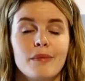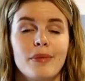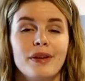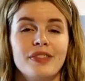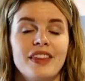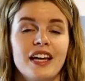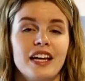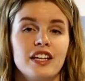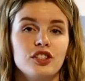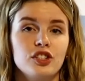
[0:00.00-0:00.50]

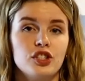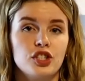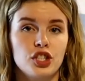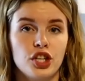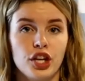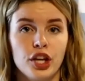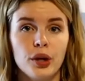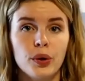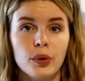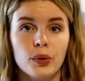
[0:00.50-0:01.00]
But then
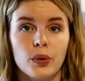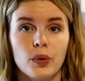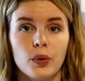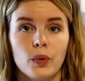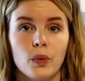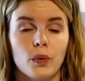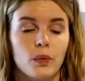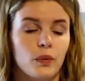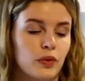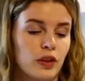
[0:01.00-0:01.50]

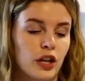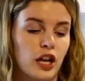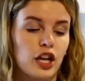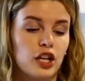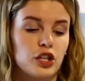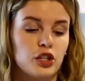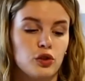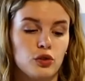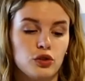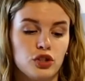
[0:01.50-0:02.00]
two,
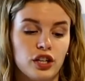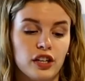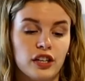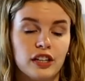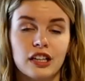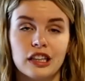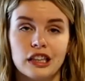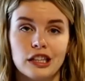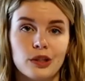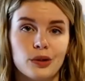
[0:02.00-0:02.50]
you should
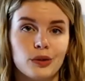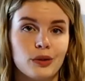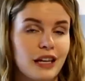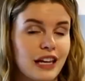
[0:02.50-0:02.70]
include,